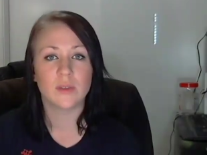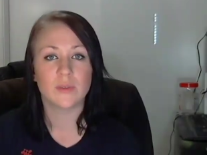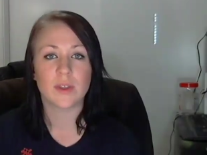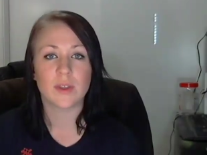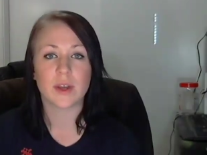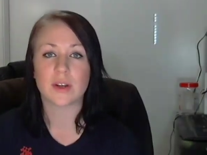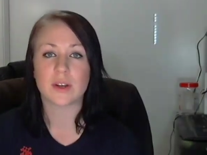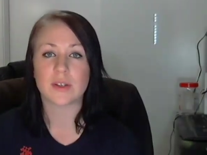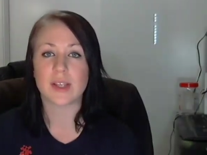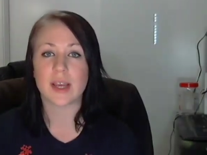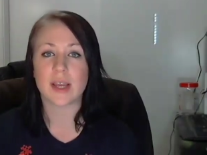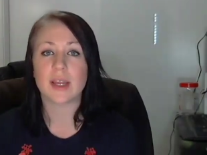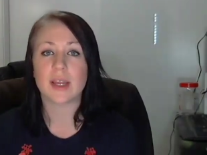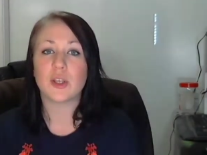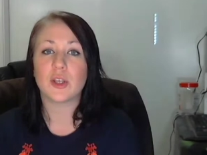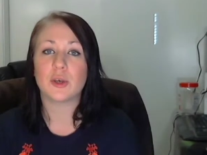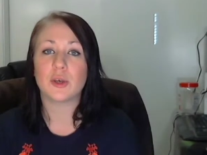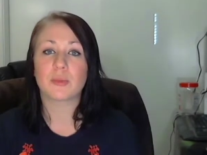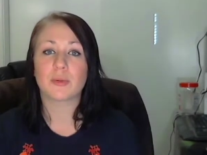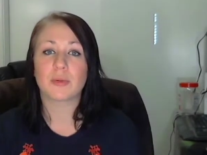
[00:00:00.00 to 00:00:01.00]
There's a
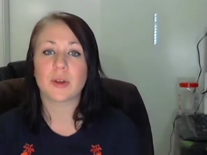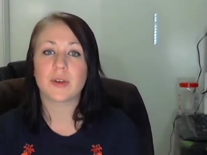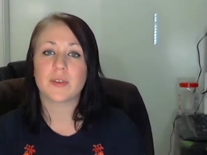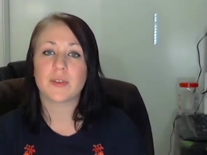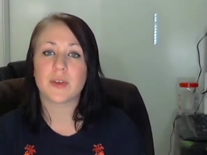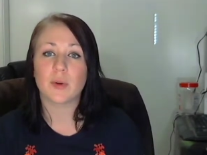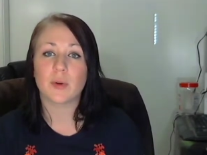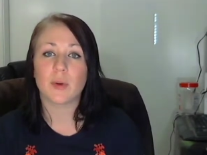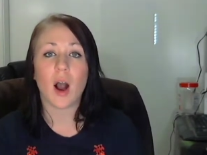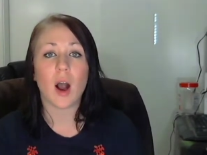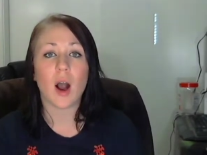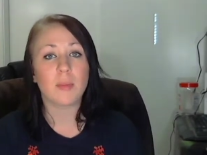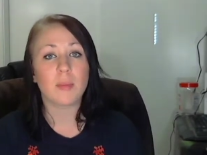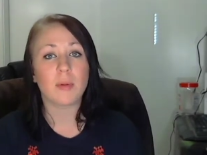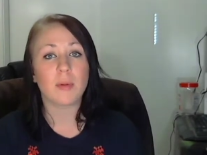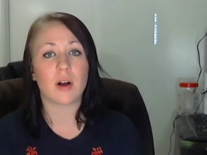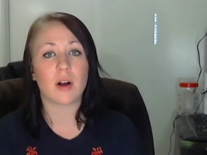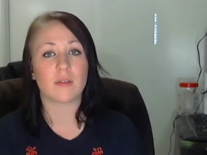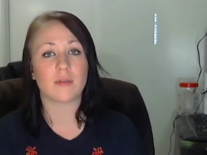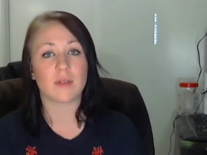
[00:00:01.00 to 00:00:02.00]
new preview up
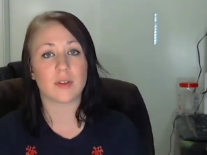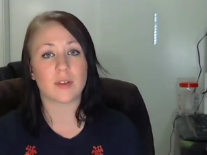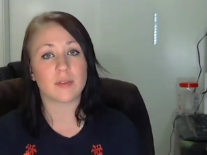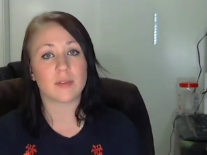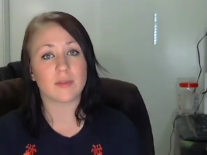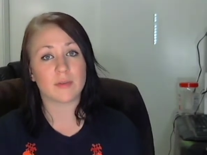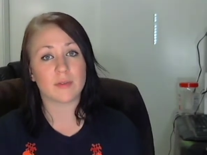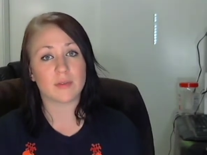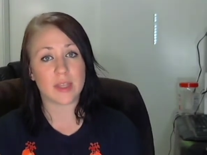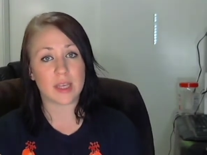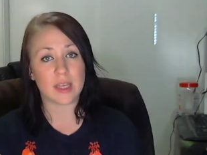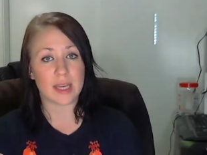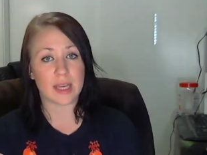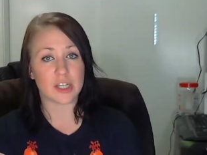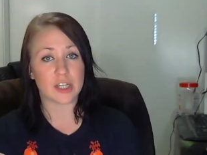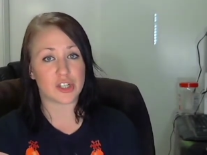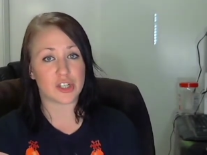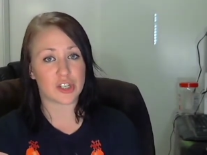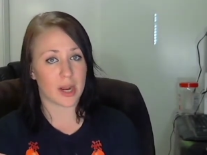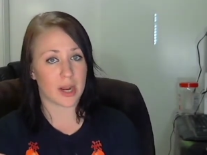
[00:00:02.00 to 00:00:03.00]
of the
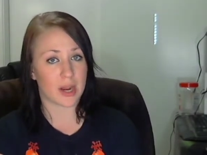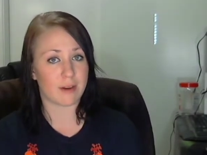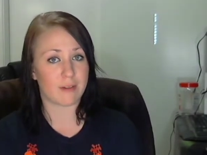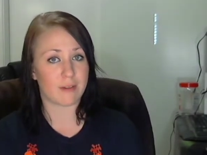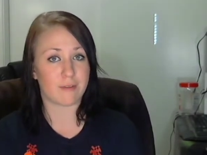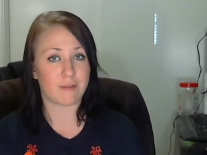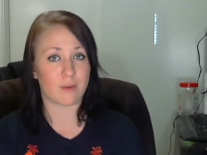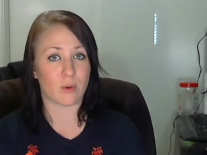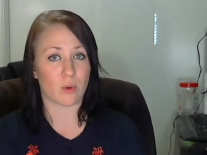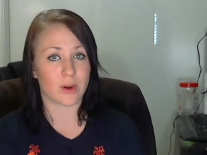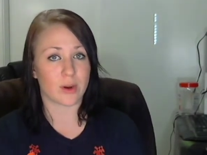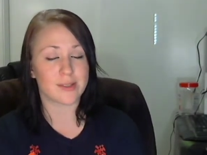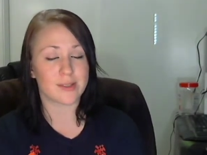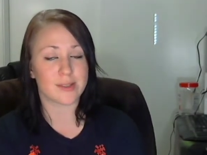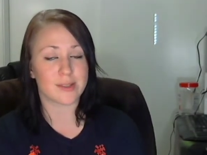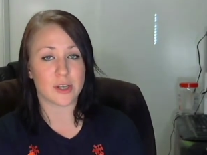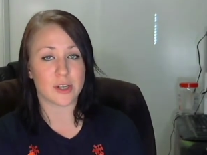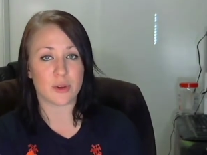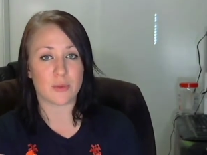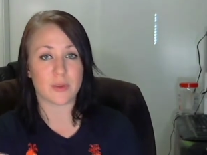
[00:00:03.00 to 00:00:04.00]
Jade
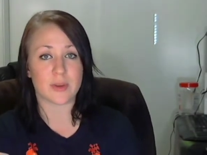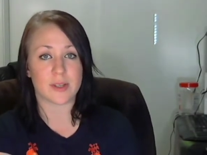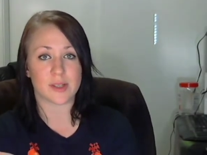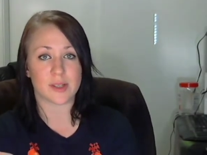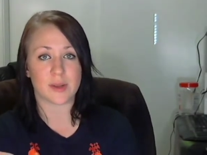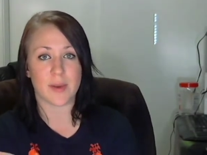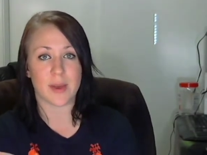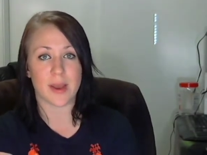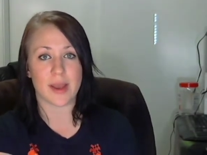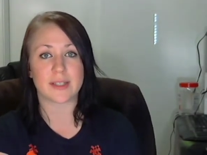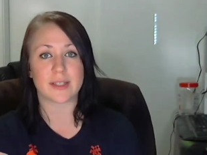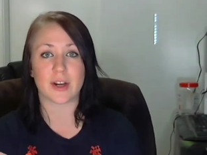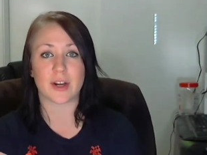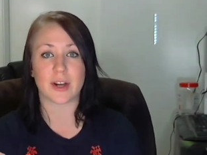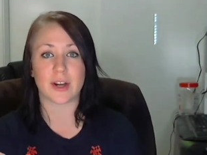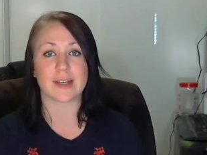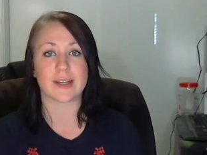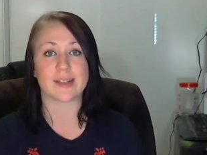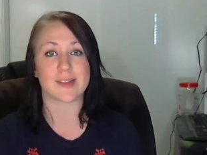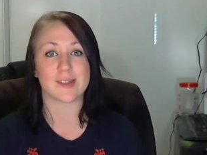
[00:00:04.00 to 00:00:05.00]
Forest, a new Mists of
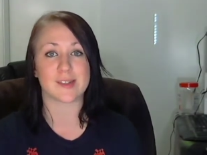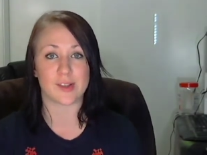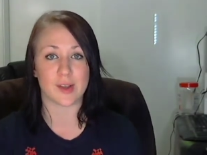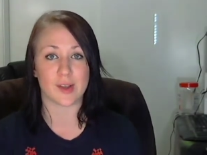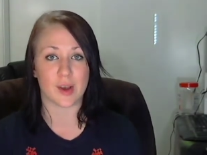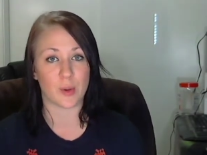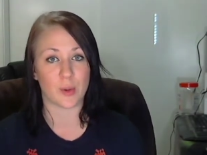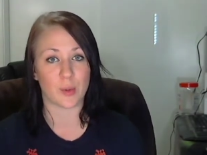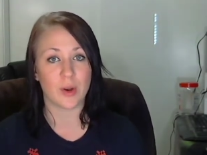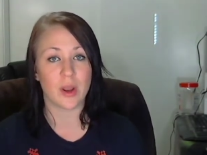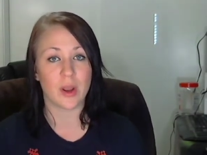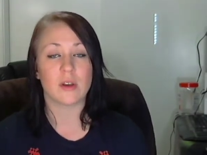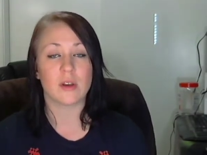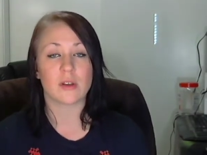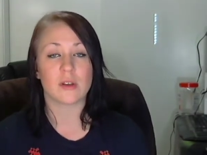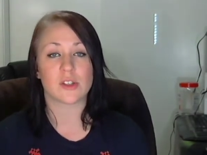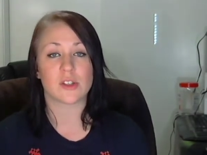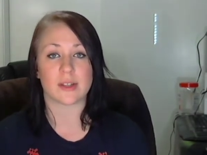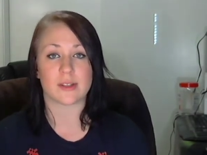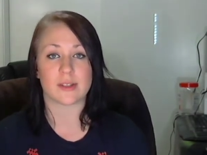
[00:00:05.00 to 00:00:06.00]
Pandaria zone.
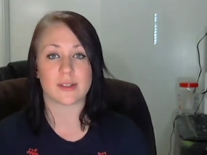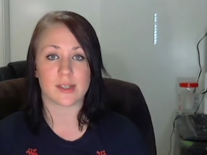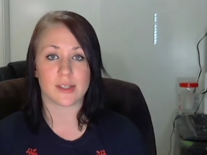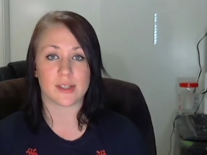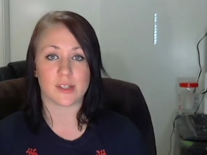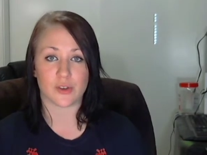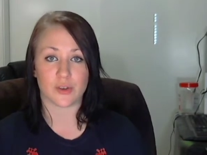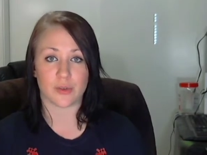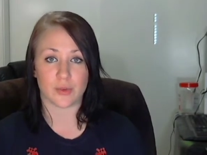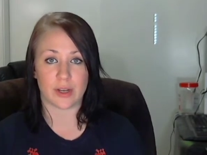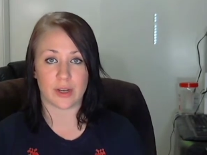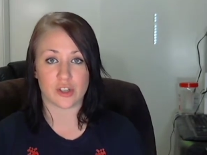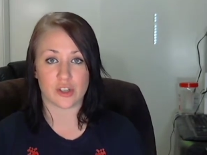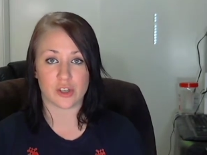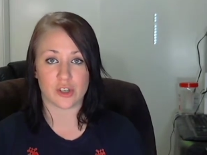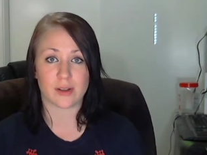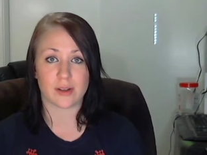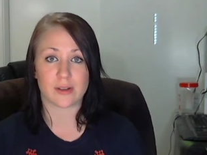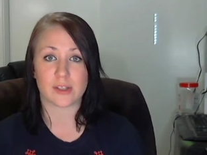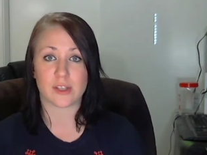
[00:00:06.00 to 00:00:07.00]
So you can see
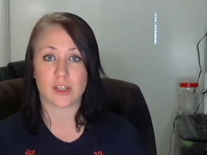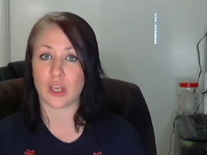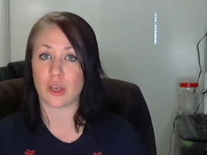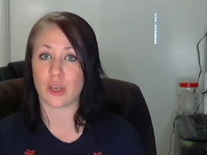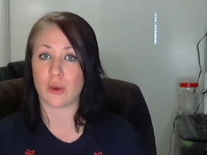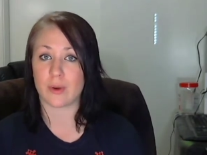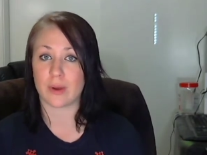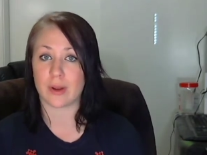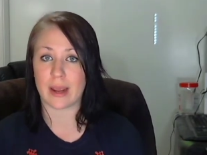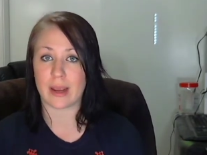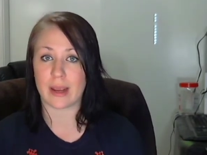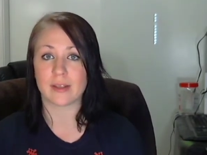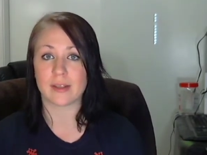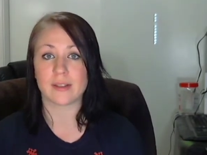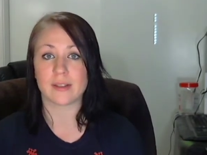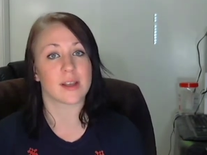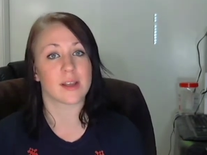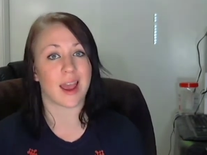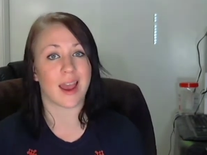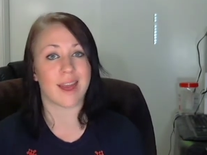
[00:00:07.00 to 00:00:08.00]
screenshots, Q and
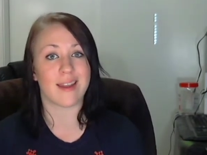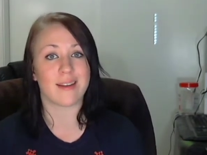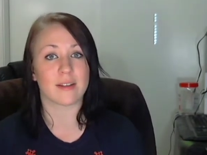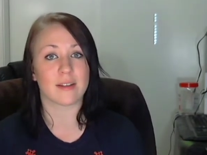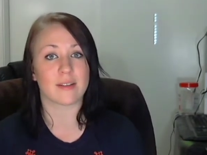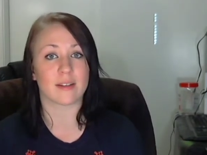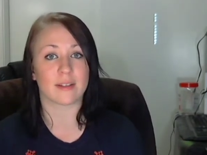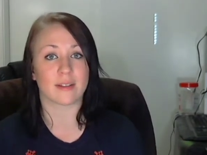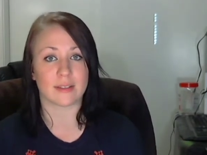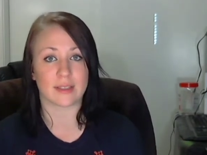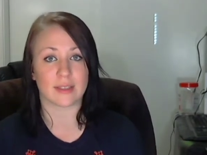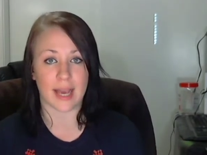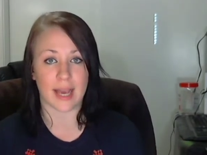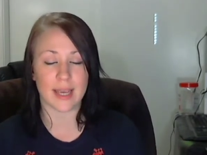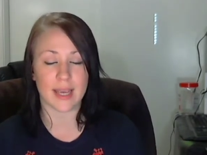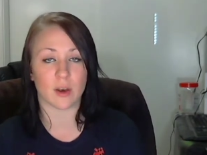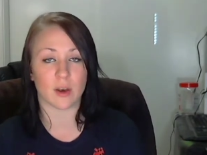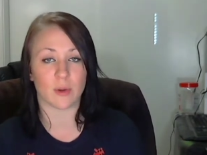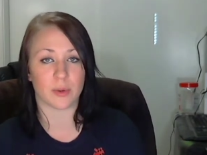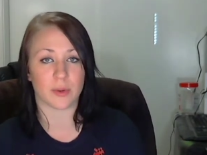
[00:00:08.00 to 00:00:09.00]
A's, and the
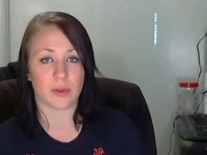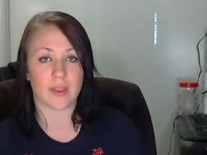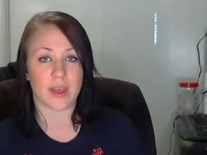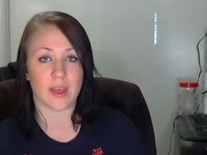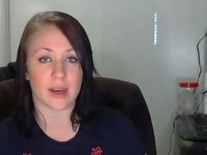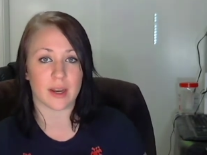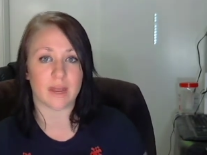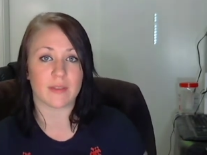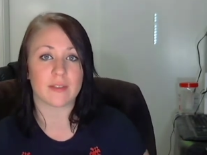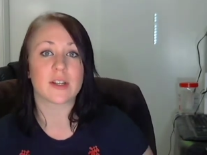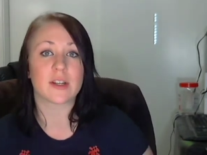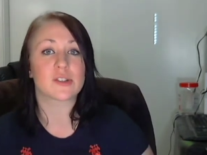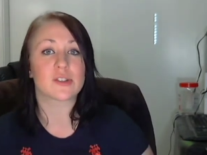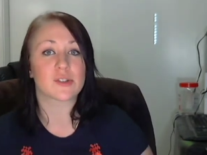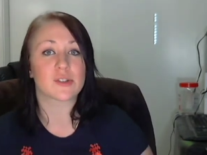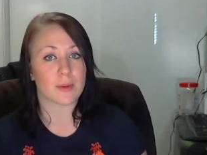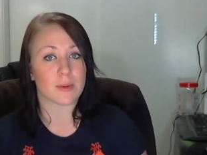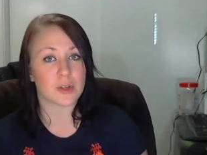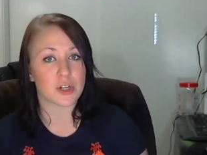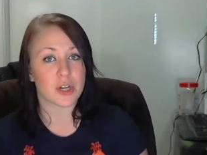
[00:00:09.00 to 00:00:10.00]
like. I'll put that in the
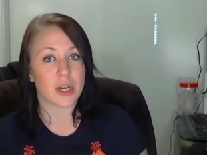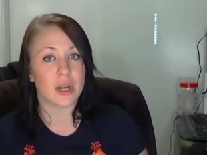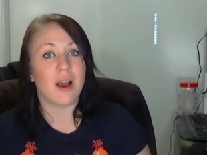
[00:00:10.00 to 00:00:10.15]
description.